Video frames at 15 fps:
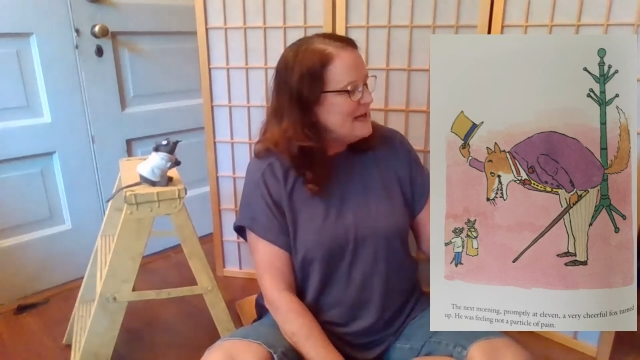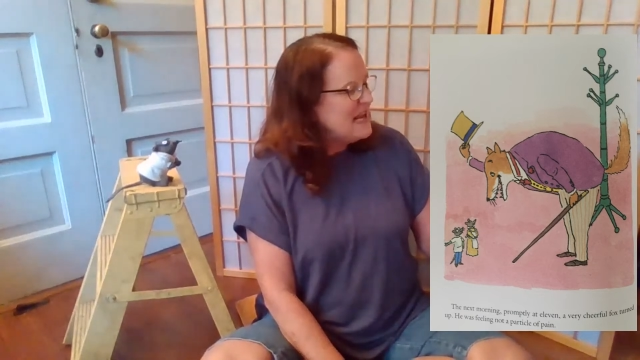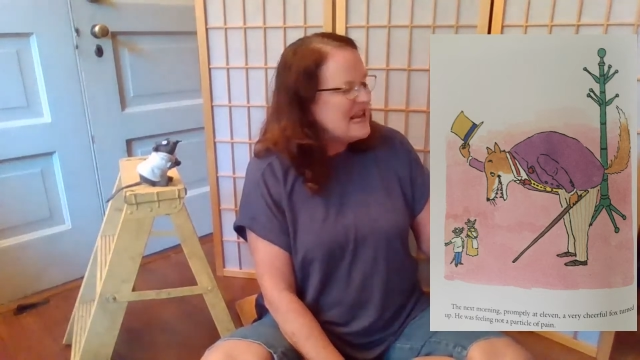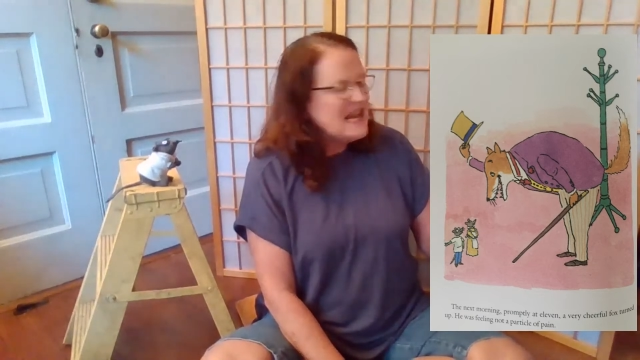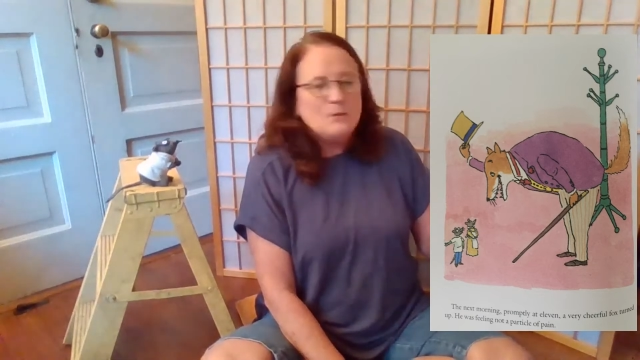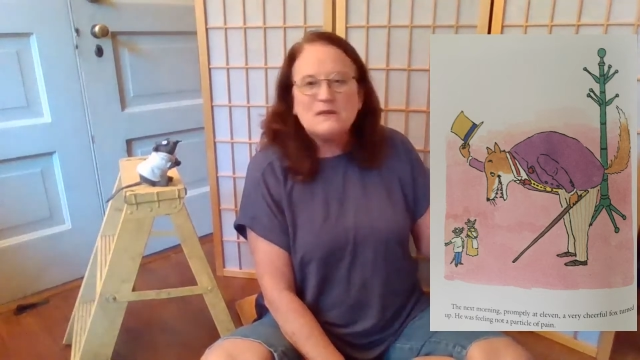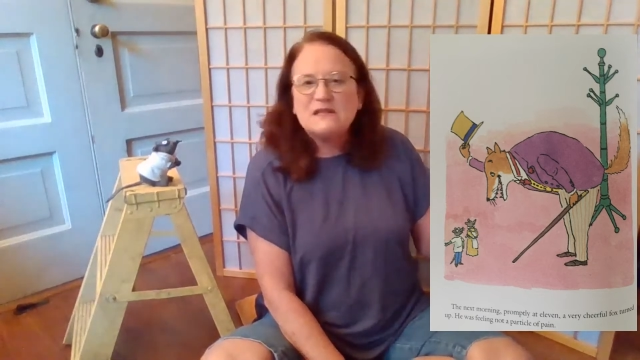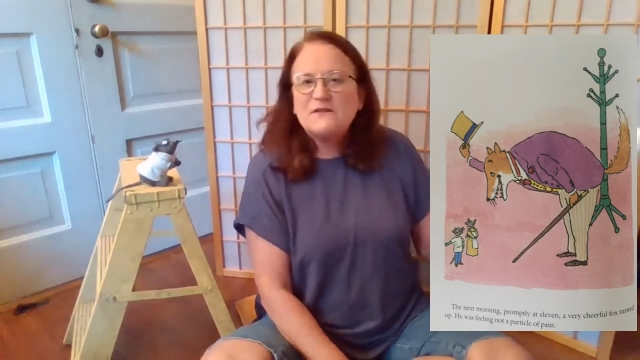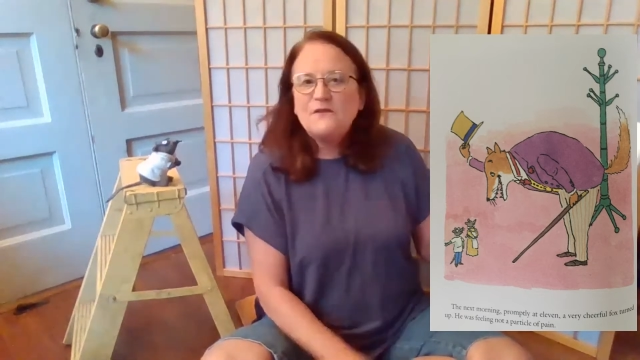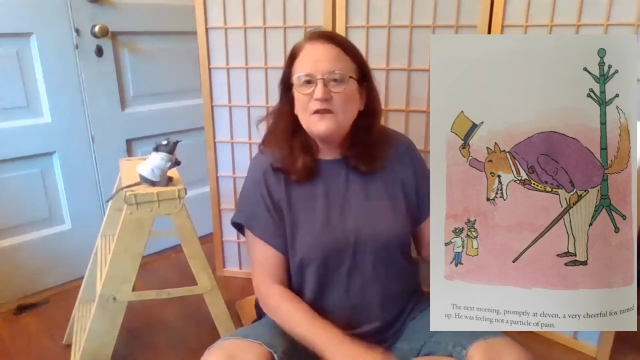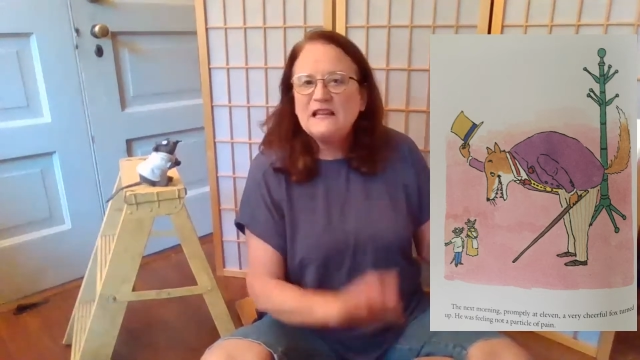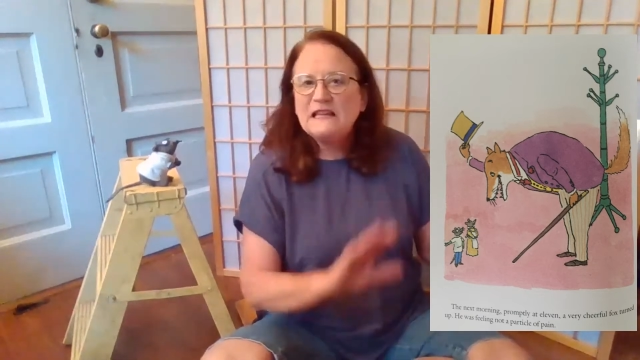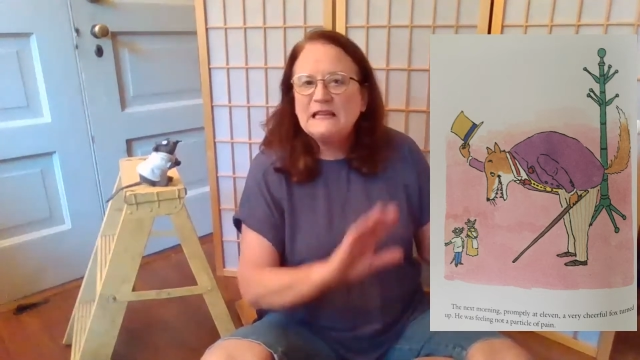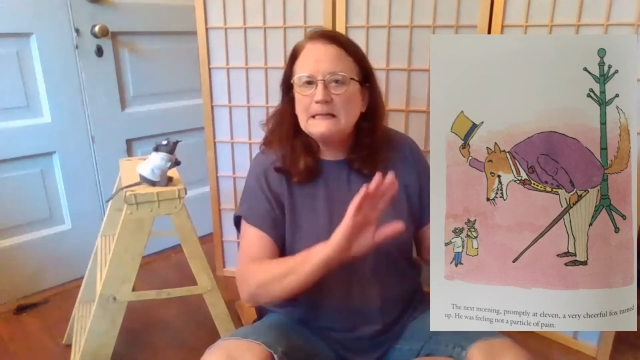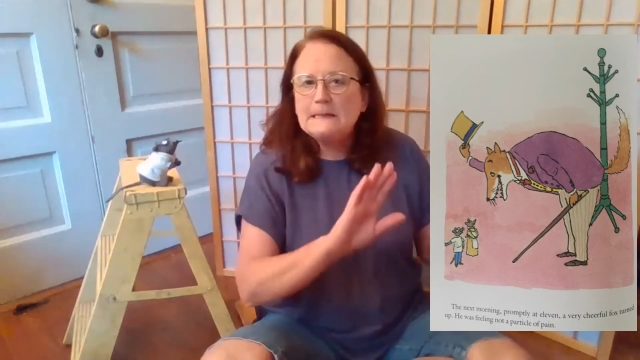He was
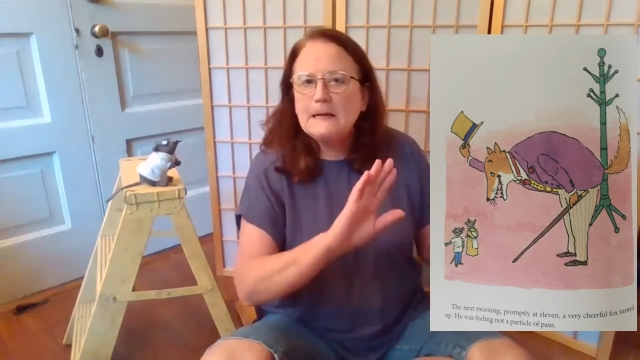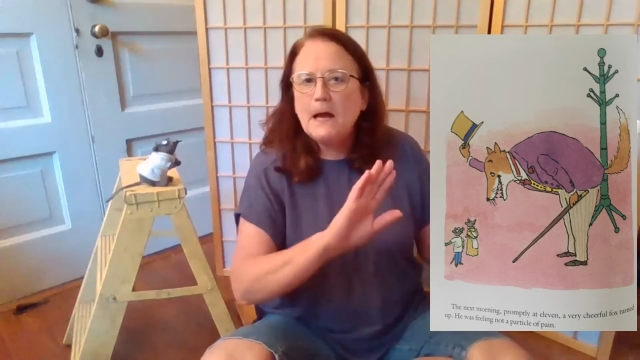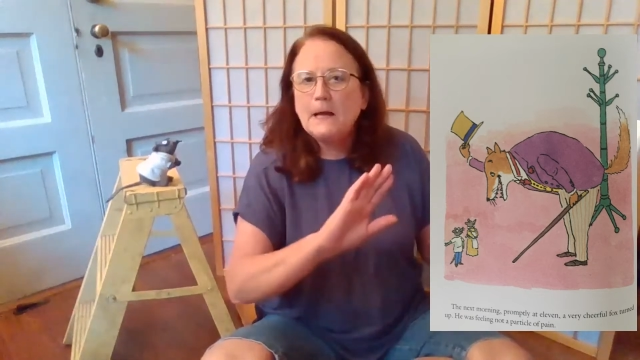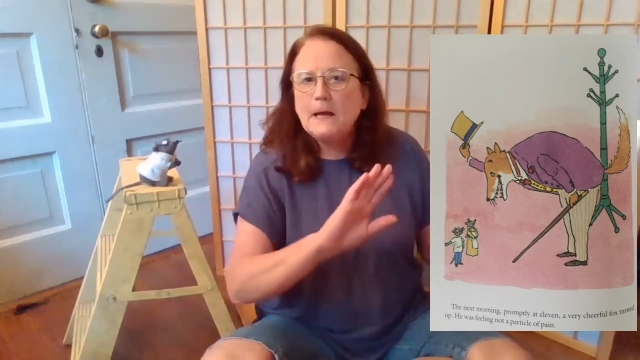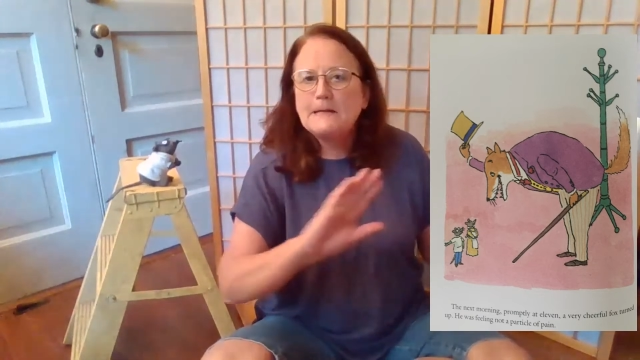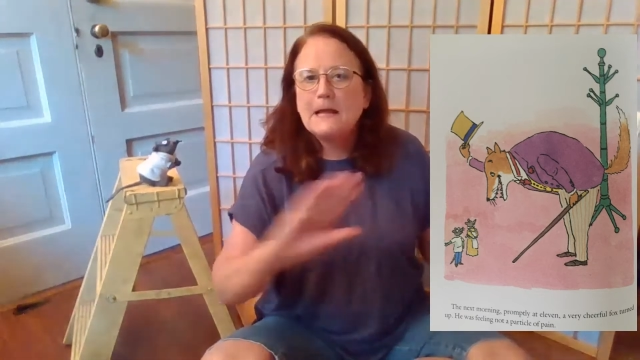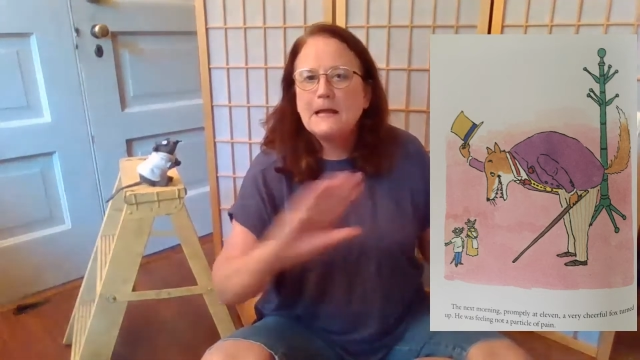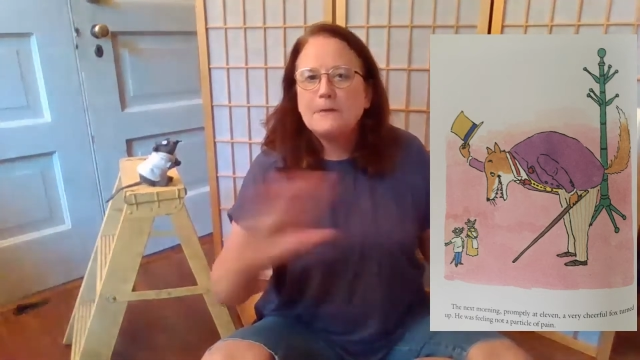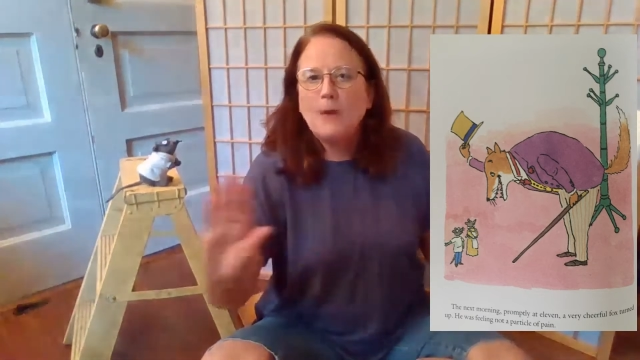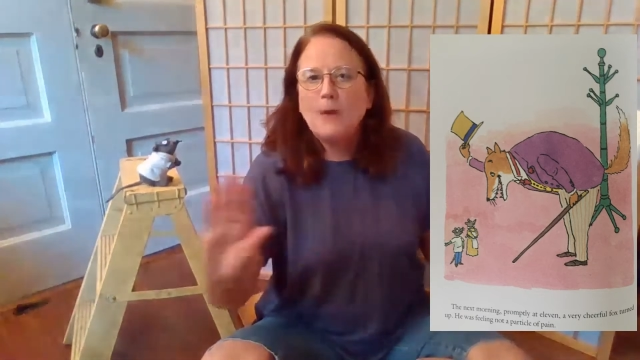feeling not a